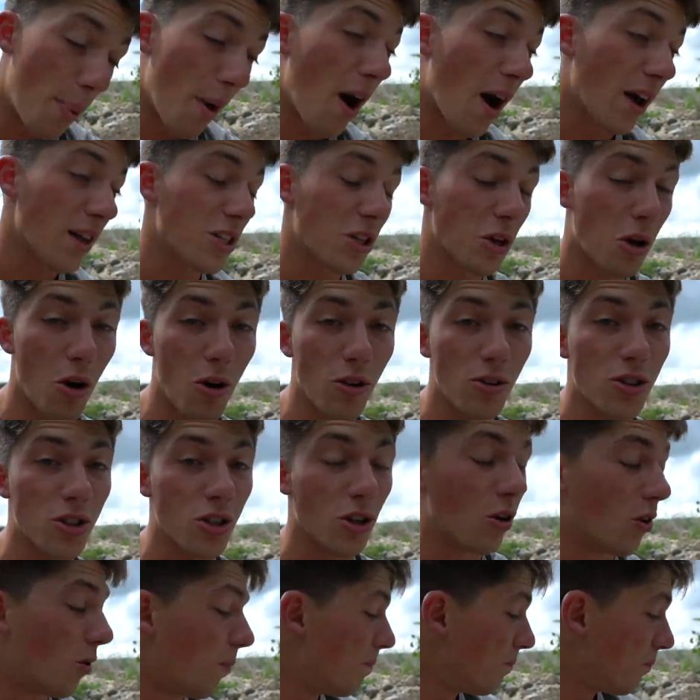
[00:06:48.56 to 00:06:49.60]
But
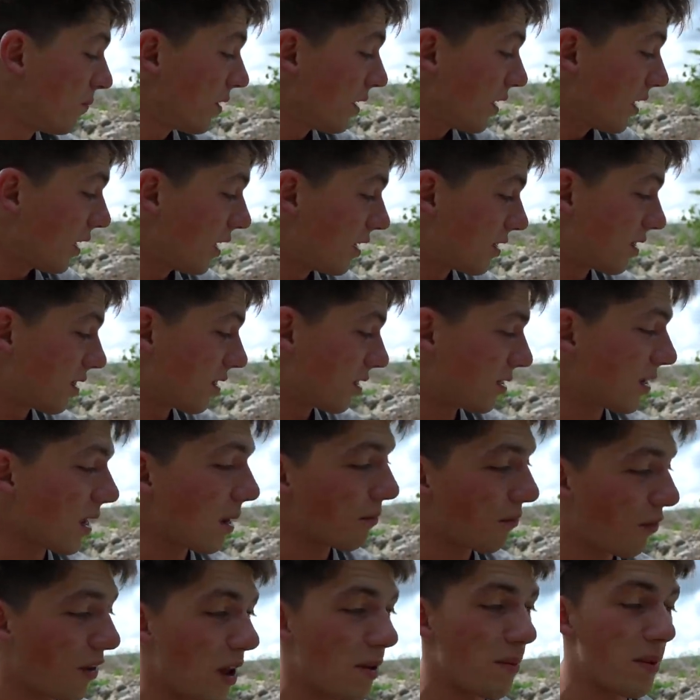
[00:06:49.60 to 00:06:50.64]
also, it is in the
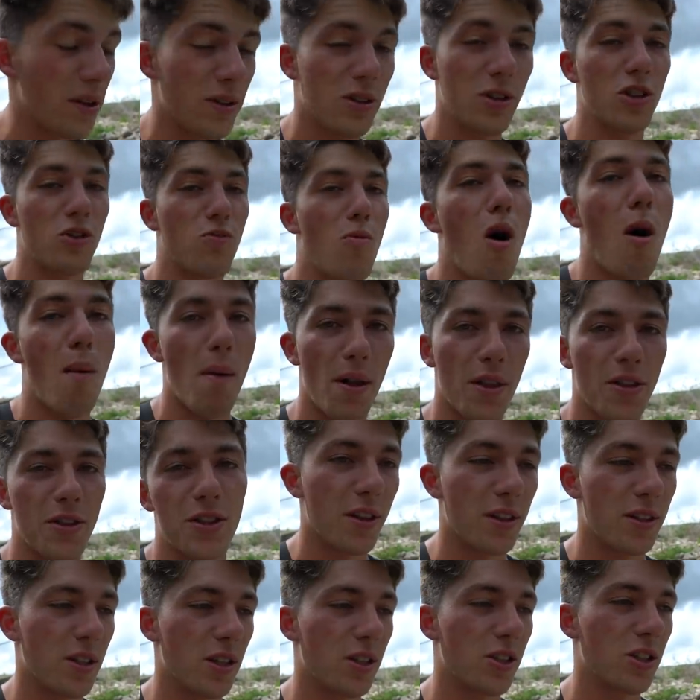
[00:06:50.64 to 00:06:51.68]
same family as the smallmouths.
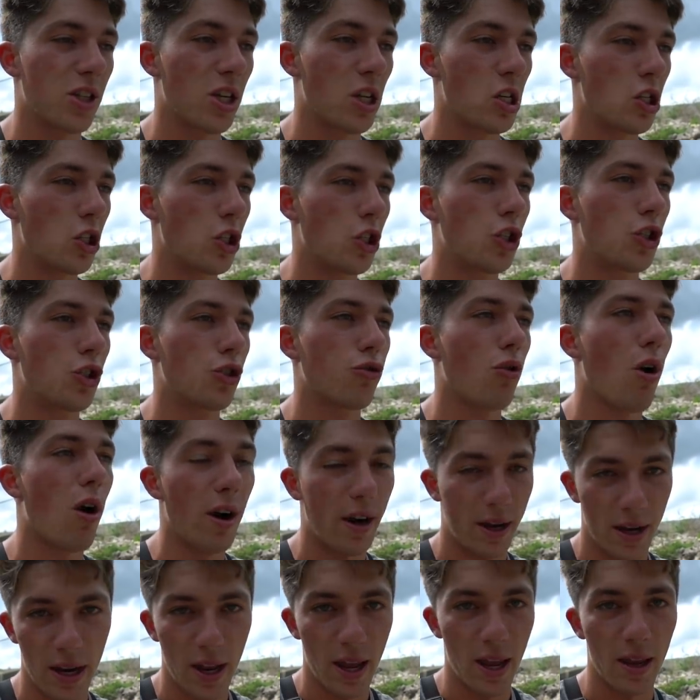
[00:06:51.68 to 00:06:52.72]
It's a
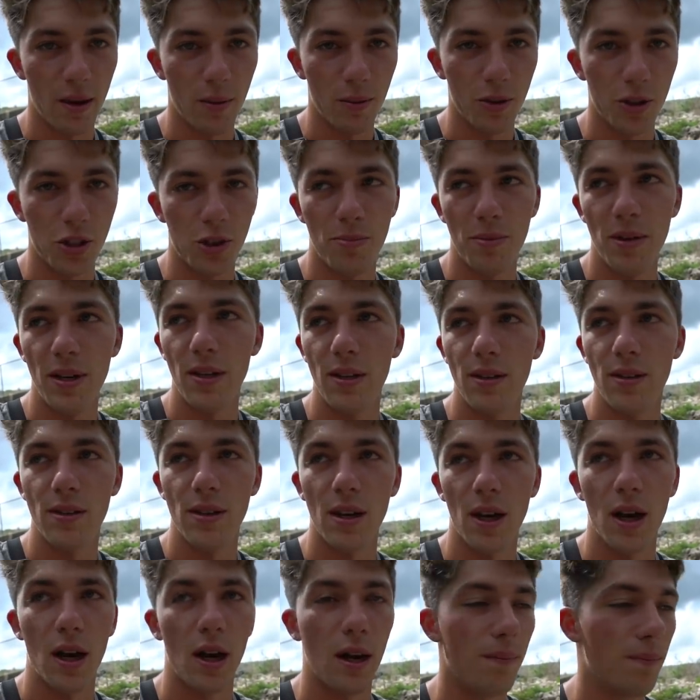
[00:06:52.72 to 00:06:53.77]
centrarchidae, which means
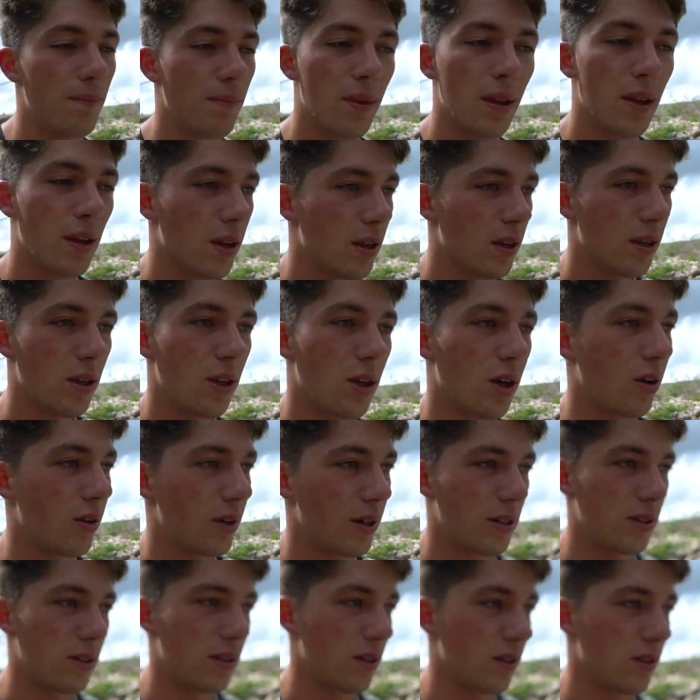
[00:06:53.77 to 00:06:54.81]
uh, you know,
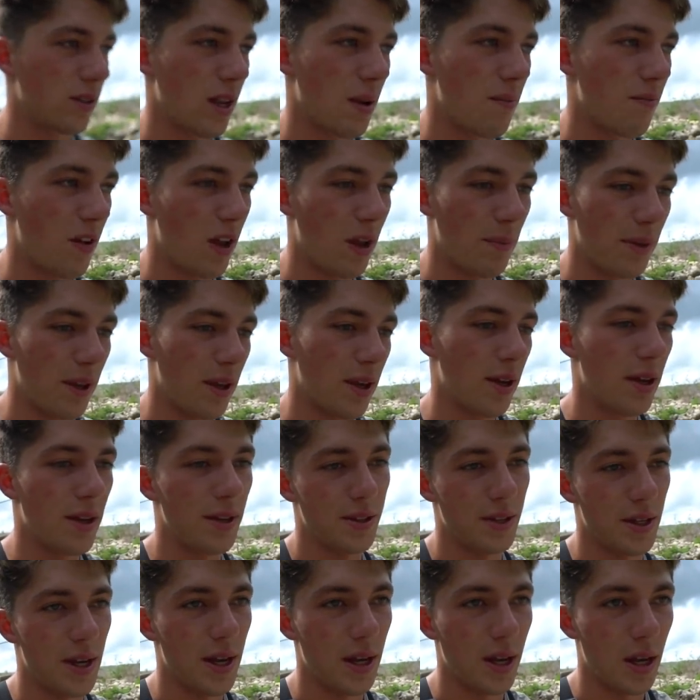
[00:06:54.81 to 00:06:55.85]
it's in the same family
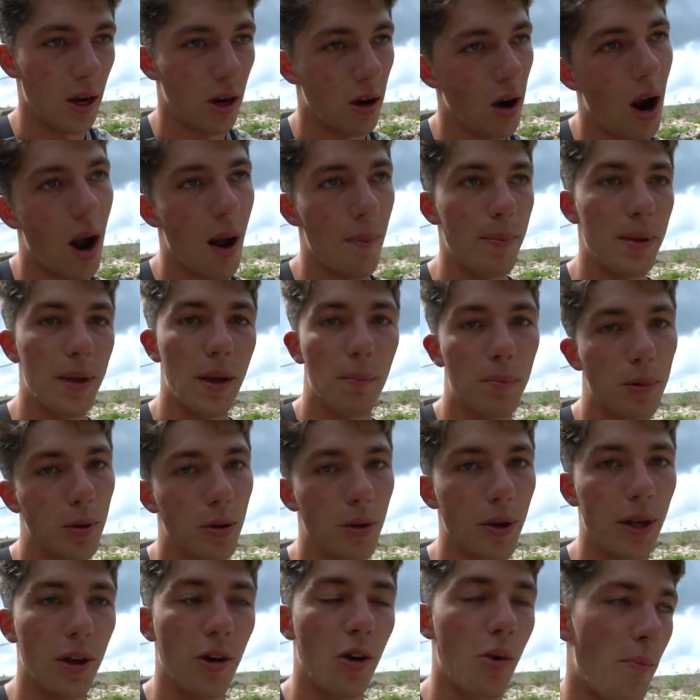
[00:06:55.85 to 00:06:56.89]
as like a crappie, a
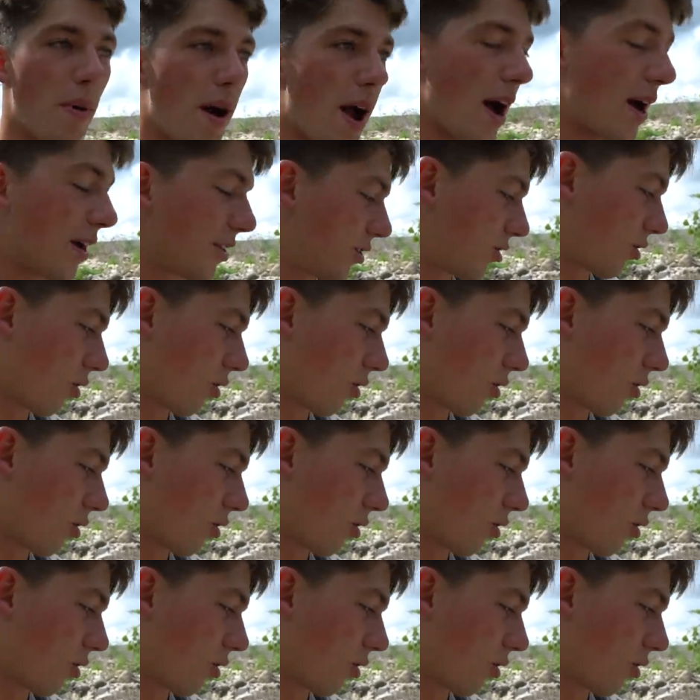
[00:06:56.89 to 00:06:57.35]
bluegill, a bass.